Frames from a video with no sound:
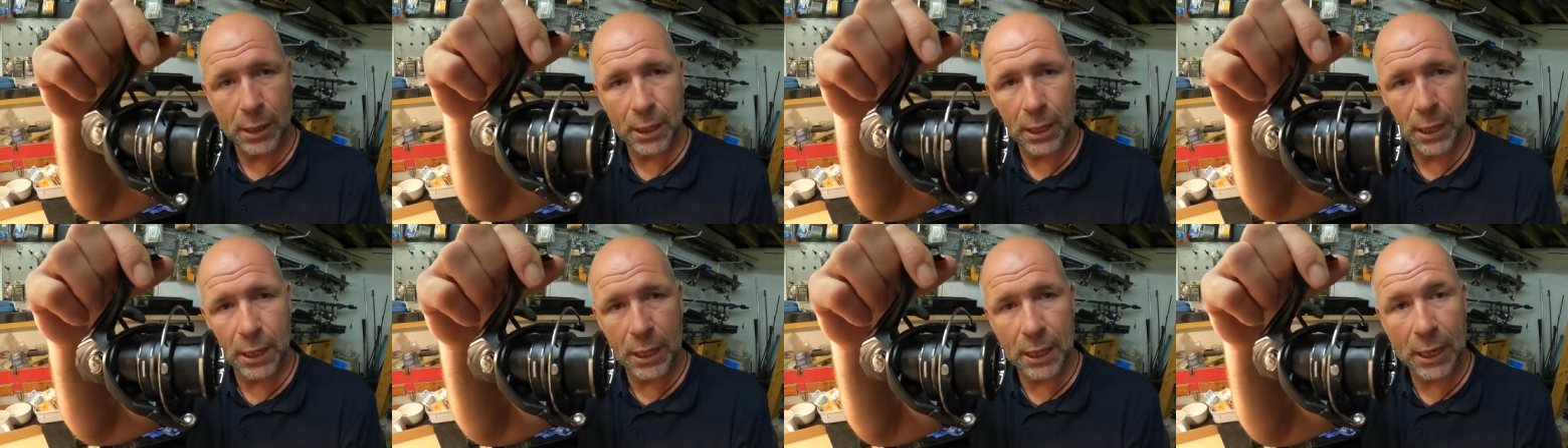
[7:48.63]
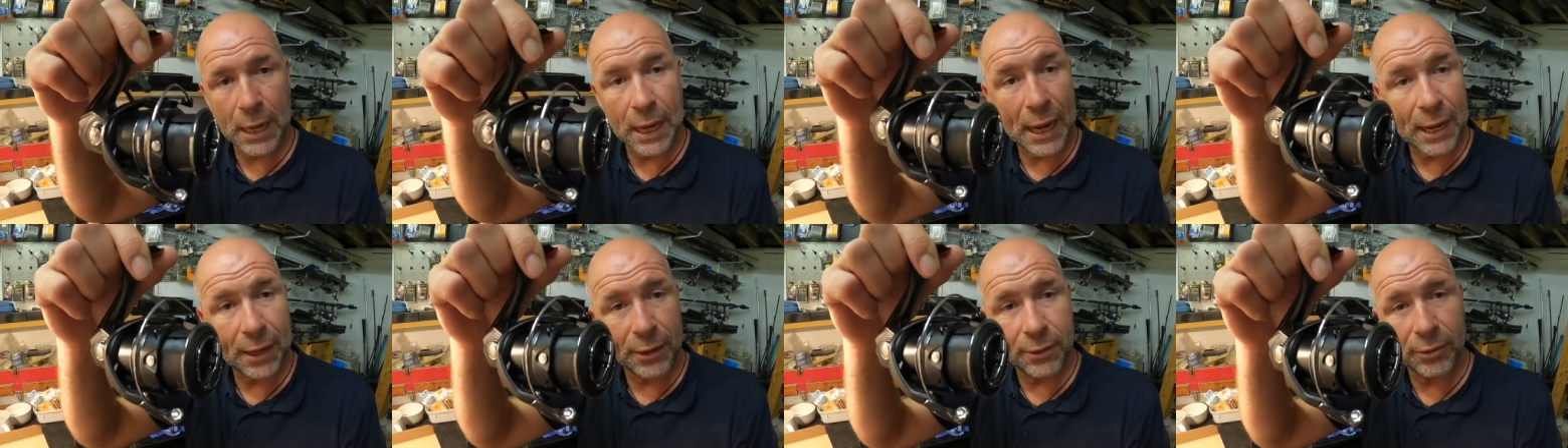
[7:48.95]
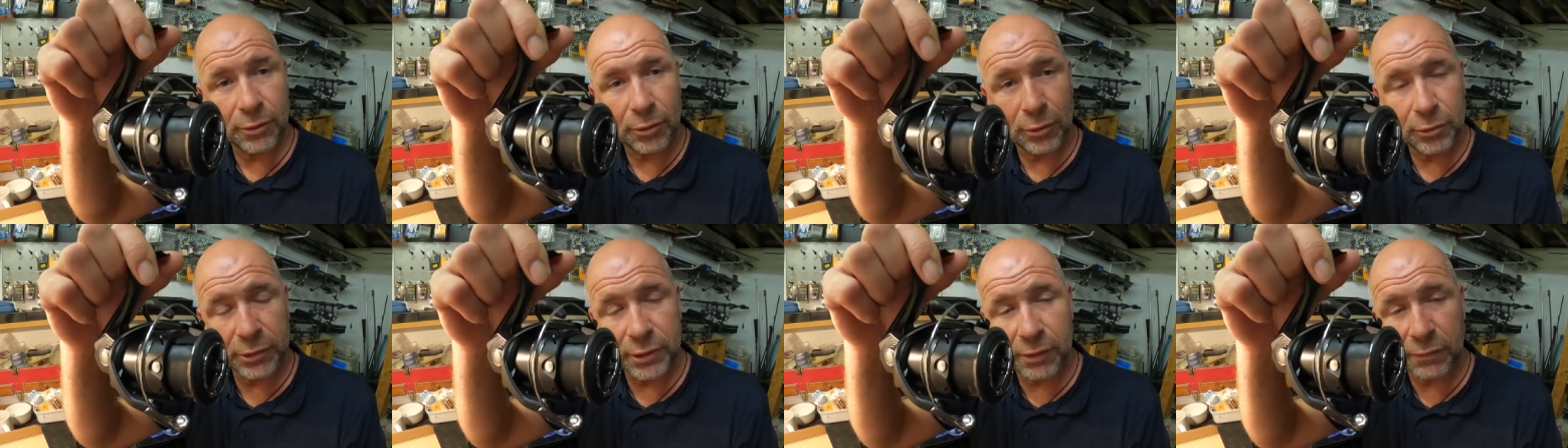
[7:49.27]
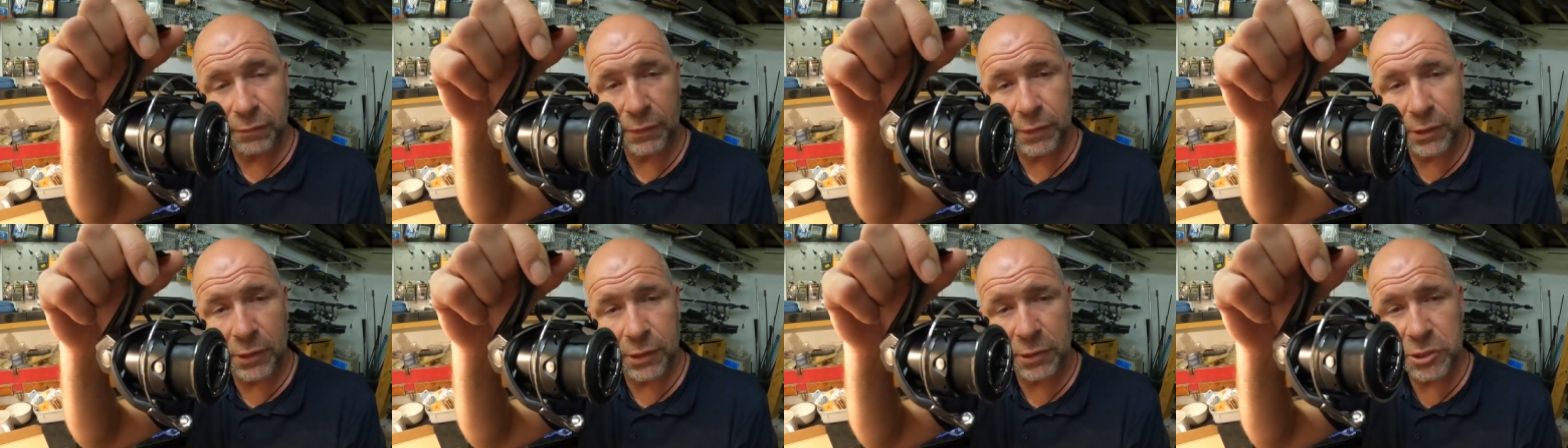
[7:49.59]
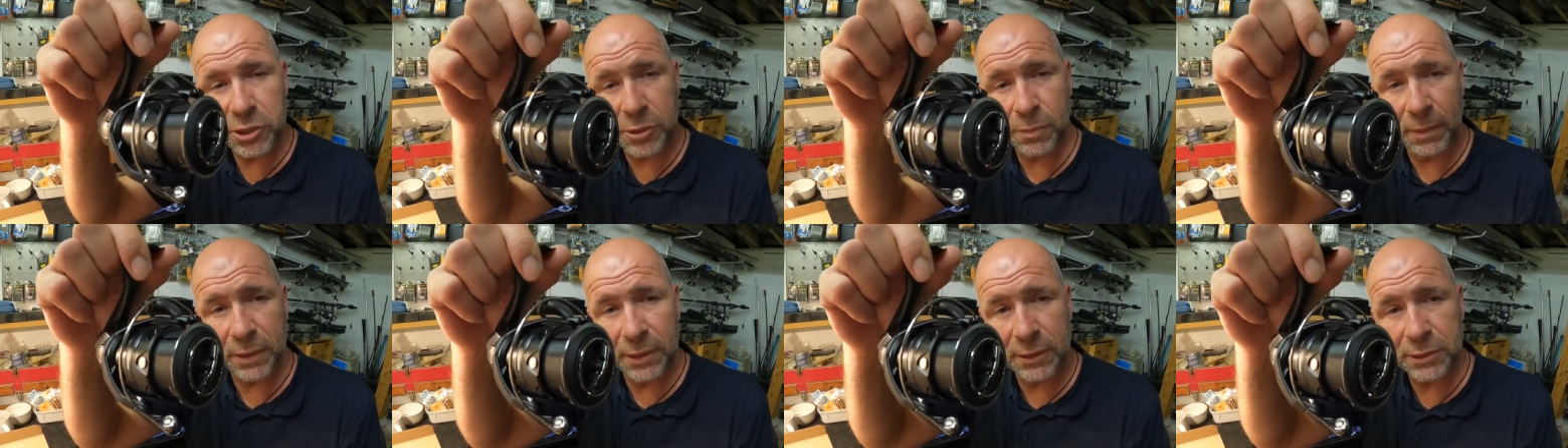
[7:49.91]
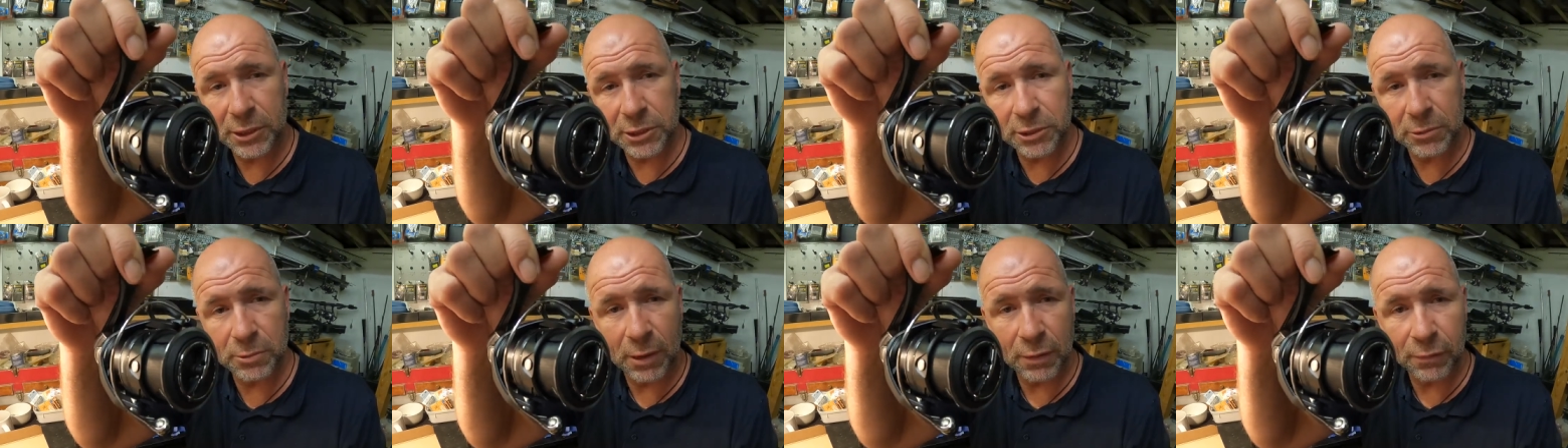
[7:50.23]
Uh, and all different disciplines
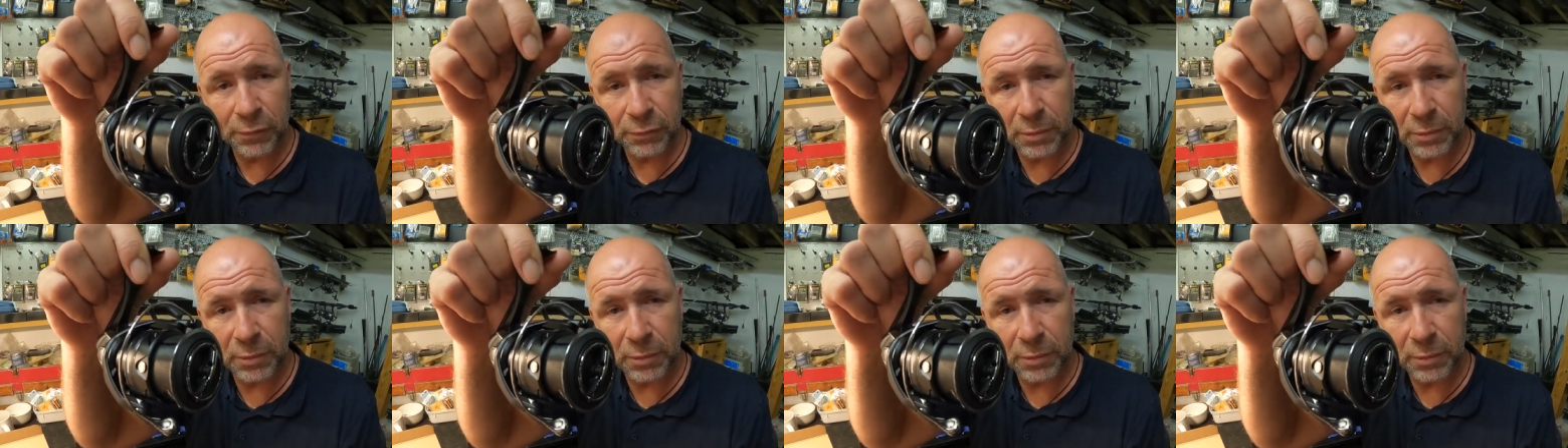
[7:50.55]
as well,